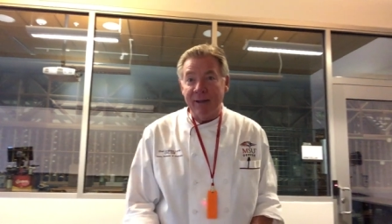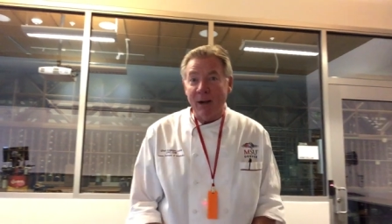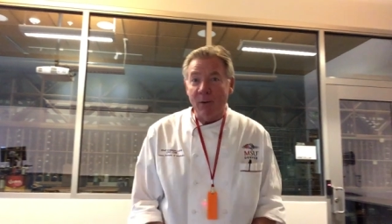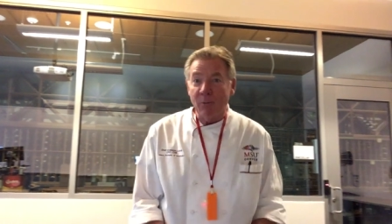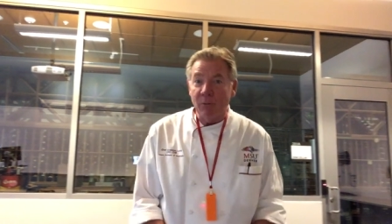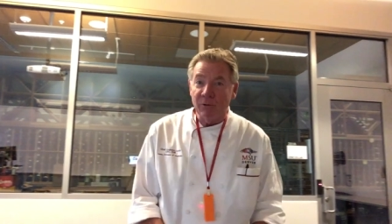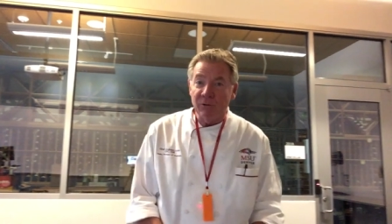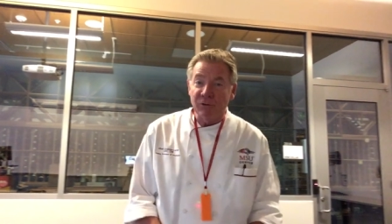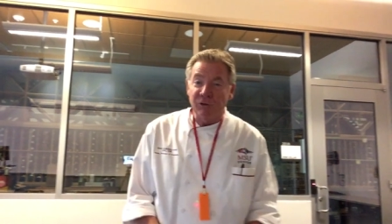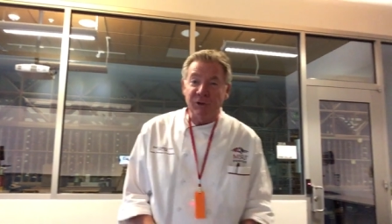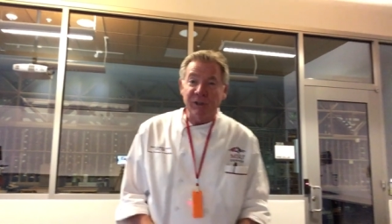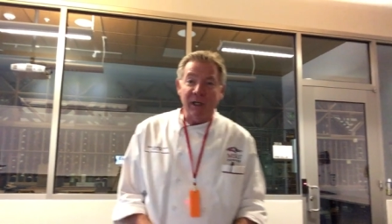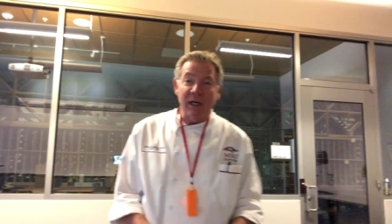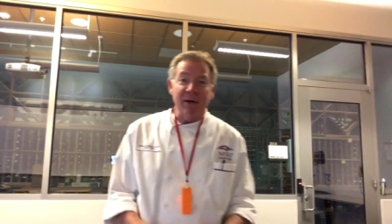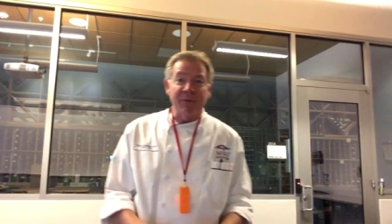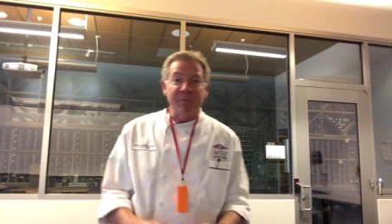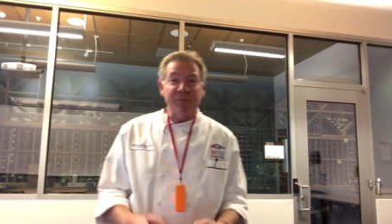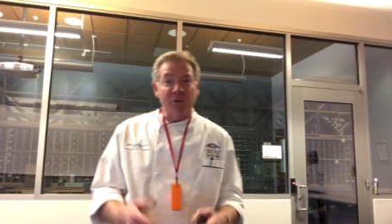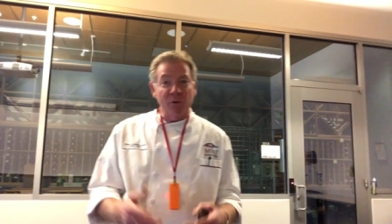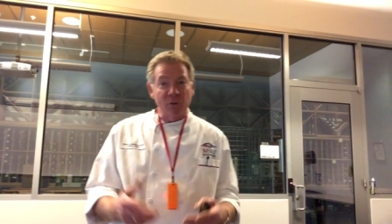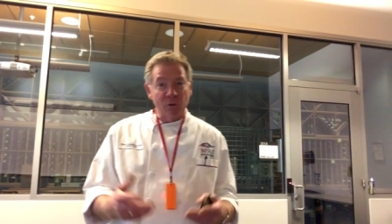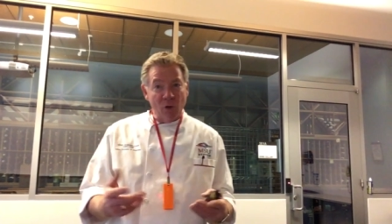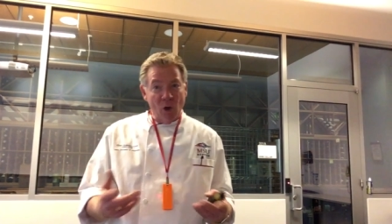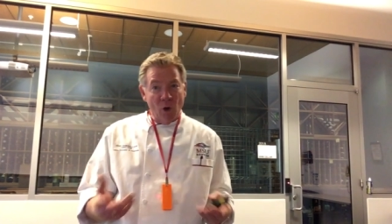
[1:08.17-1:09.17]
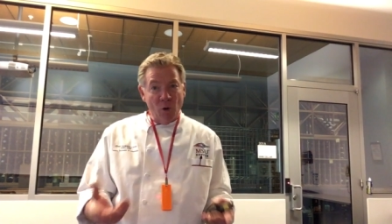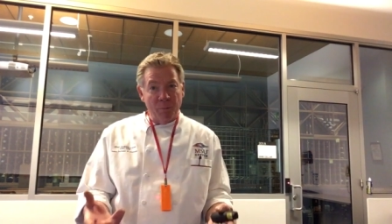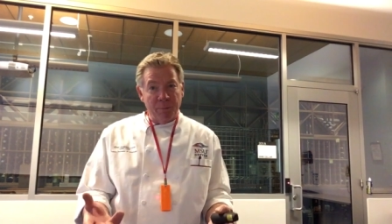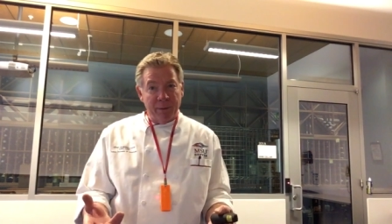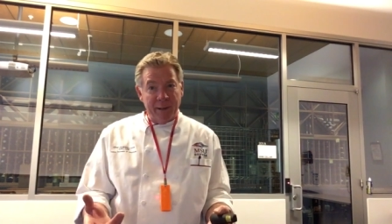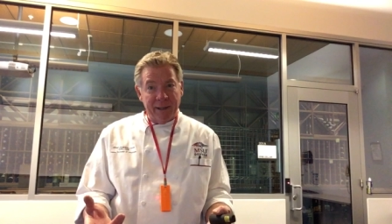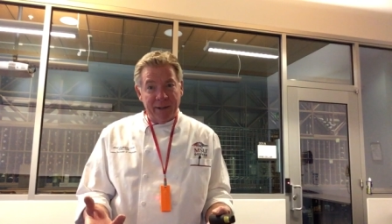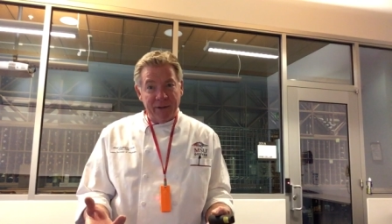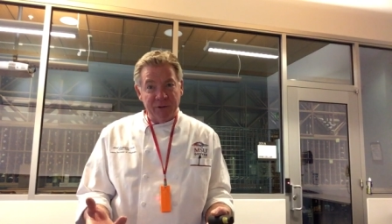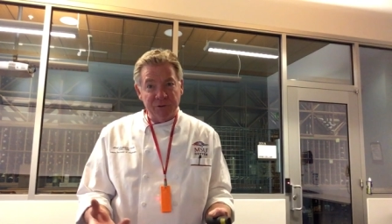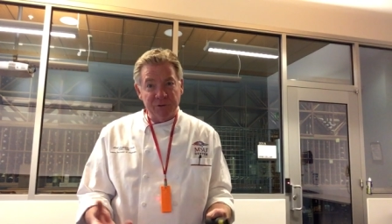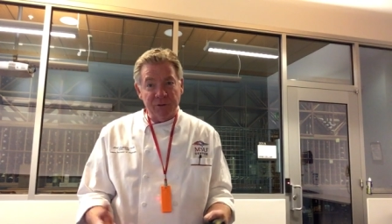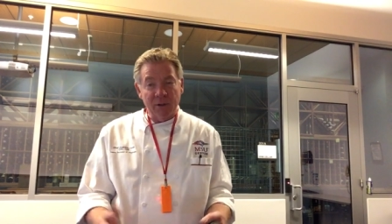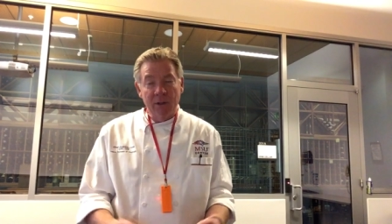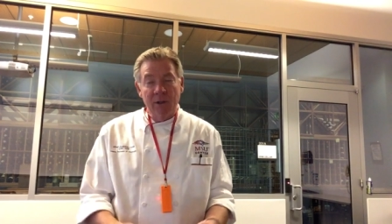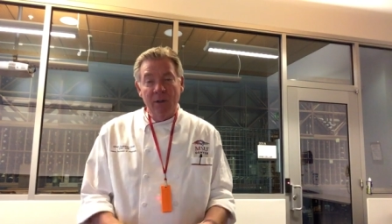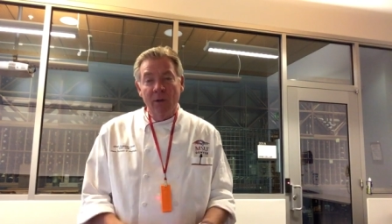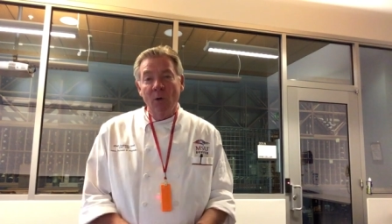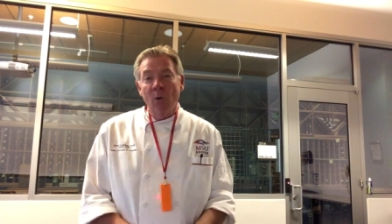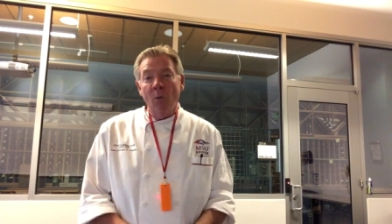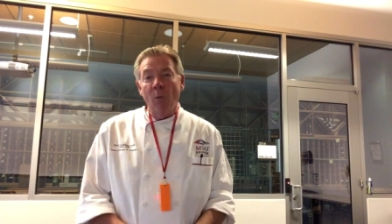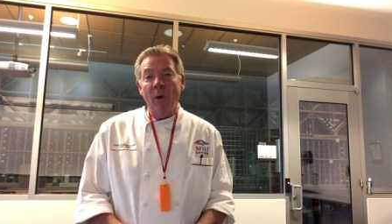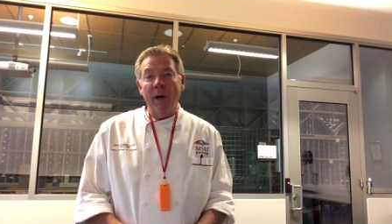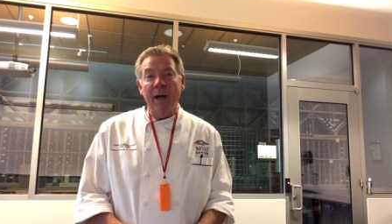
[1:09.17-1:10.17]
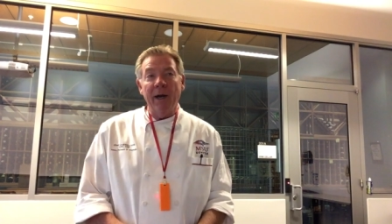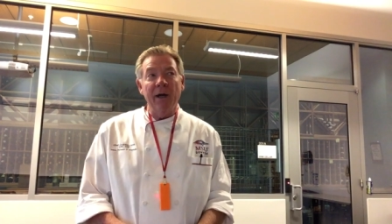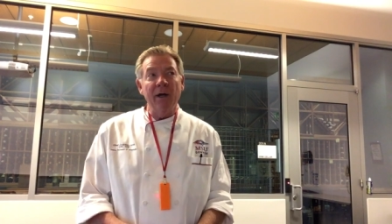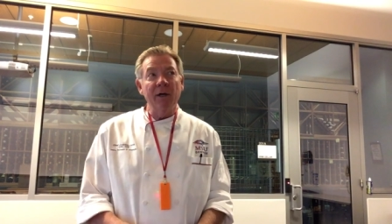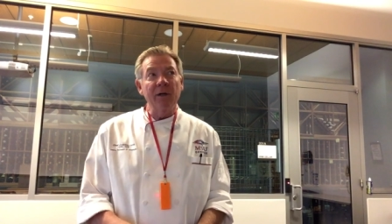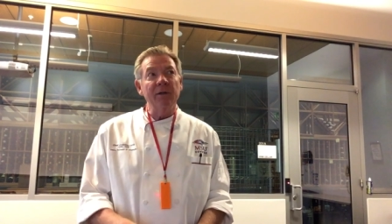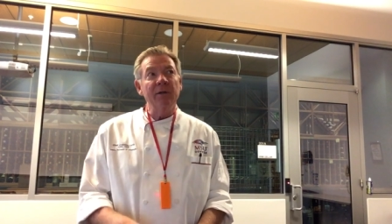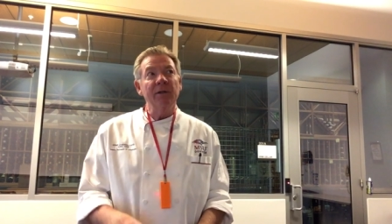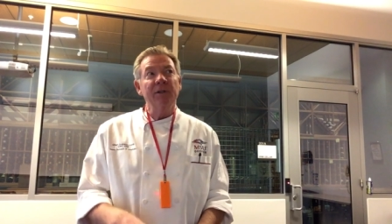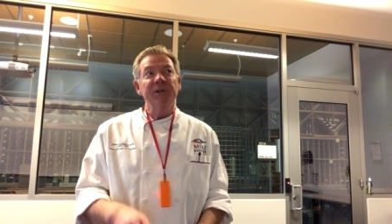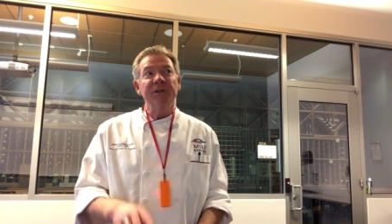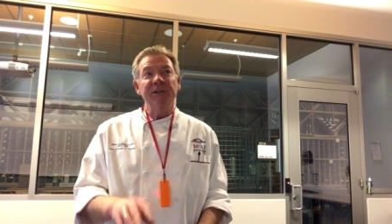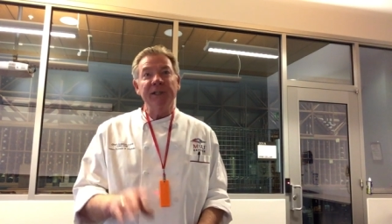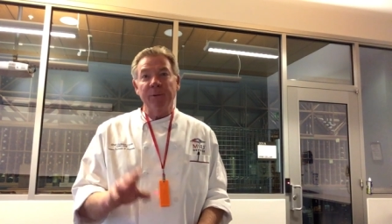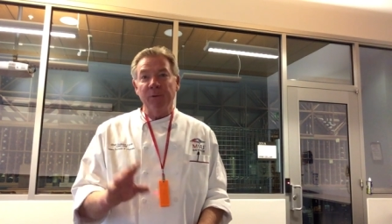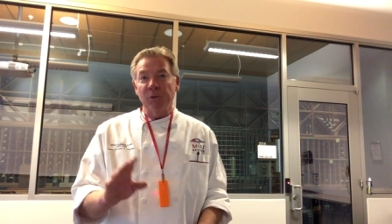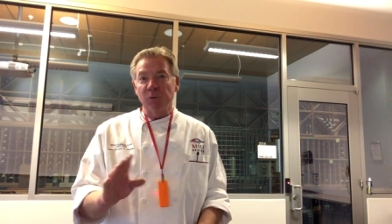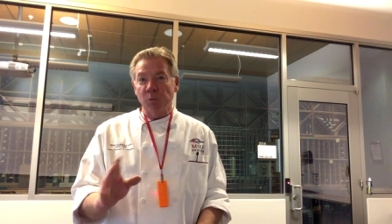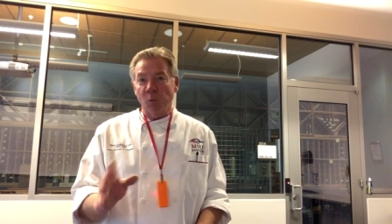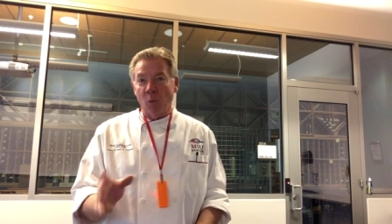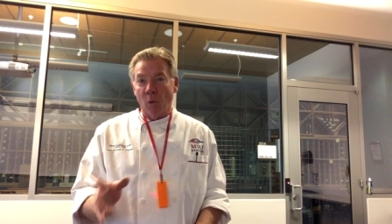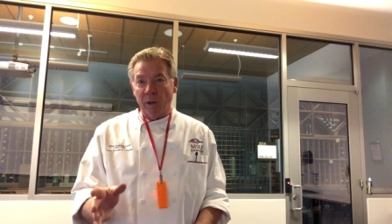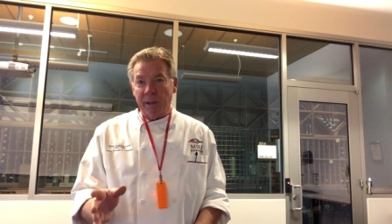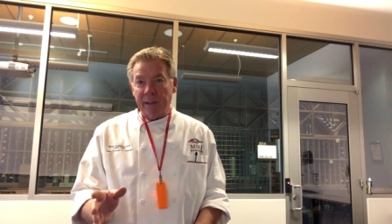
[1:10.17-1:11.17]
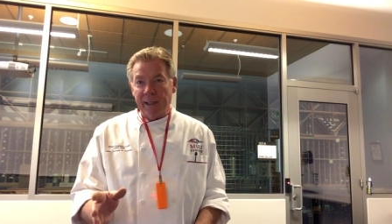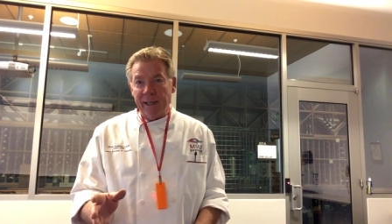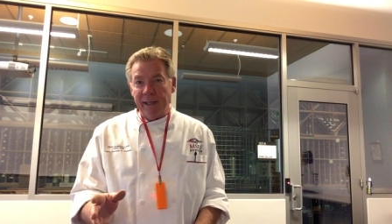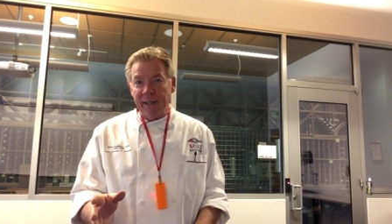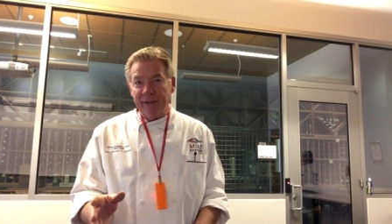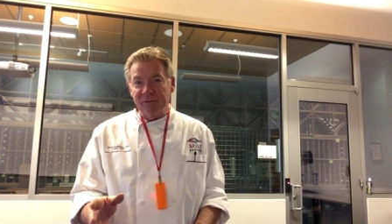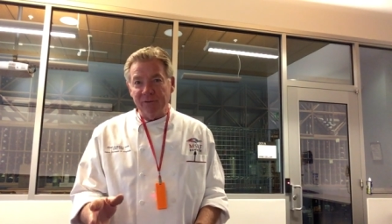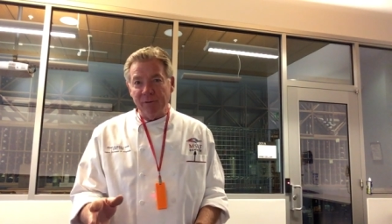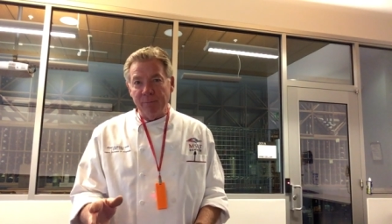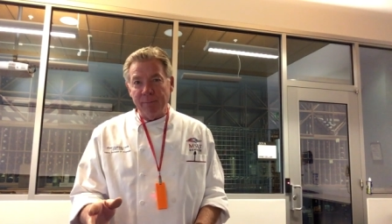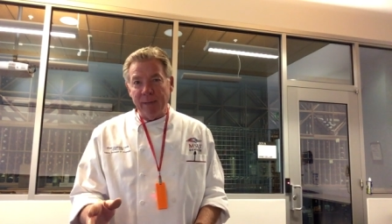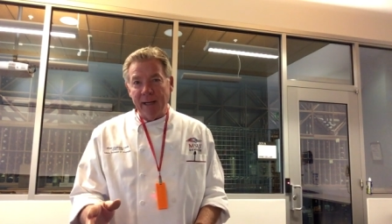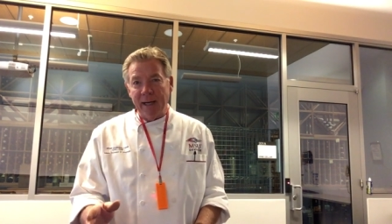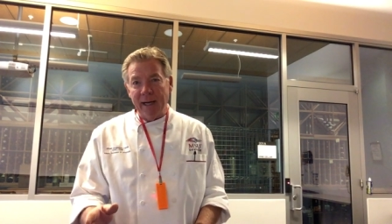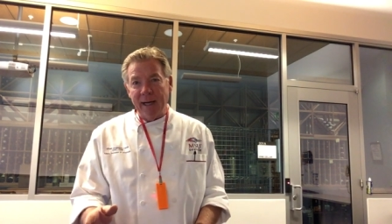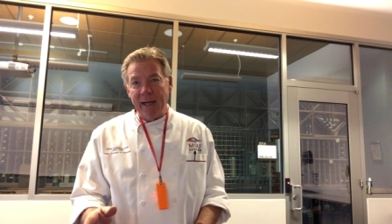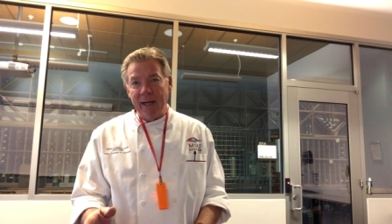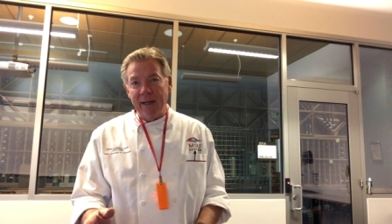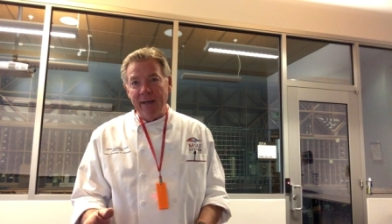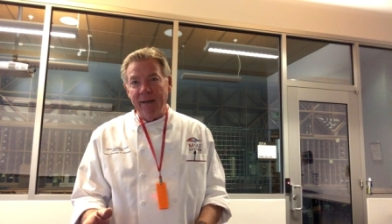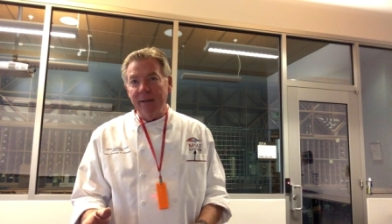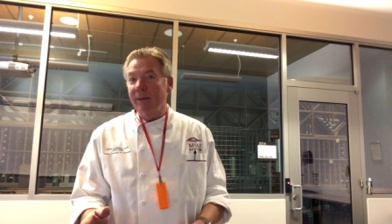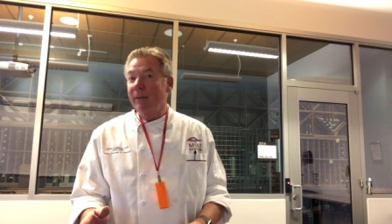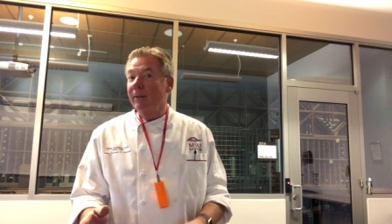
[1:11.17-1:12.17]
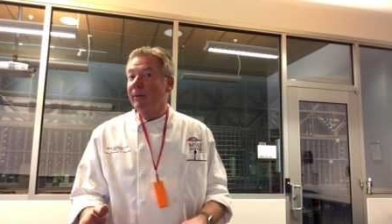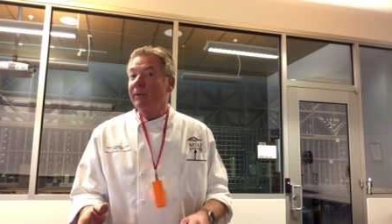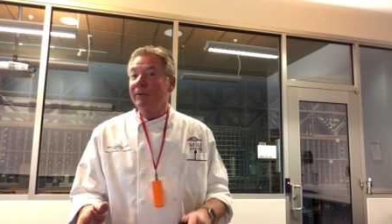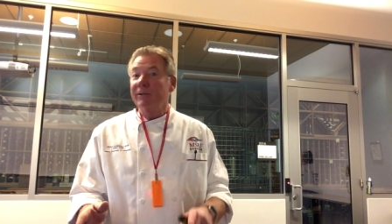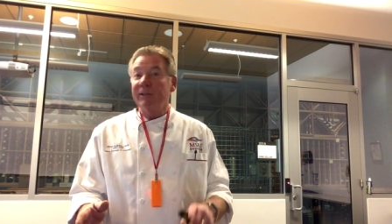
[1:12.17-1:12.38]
That was Jennifer Lopez, where she was working as a maid.